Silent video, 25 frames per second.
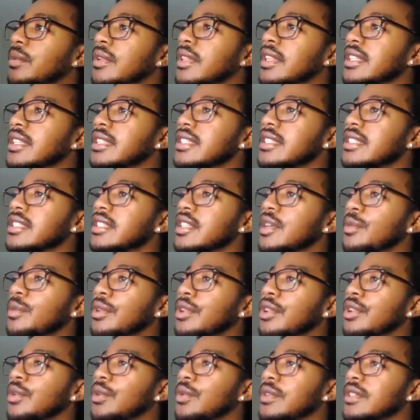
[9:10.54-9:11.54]
Well, this is
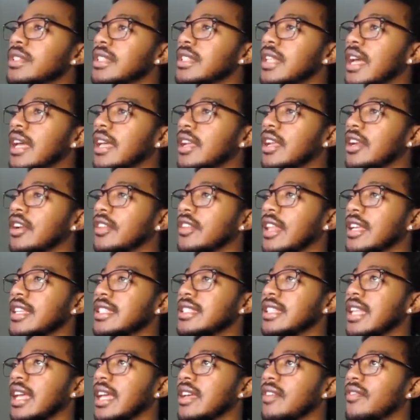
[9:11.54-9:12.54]
someone who was not here
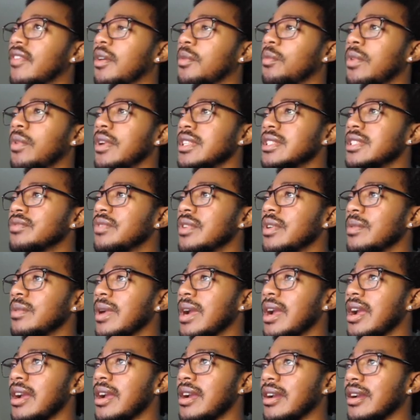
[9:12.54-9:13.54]
last night, but what's wrong with
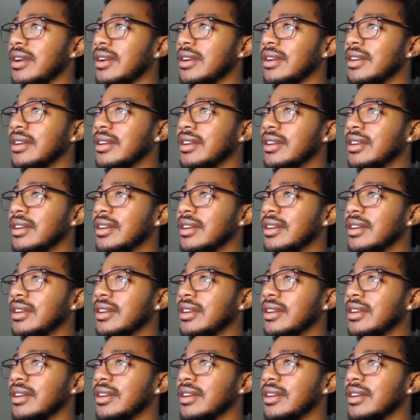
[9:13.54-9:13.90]
her?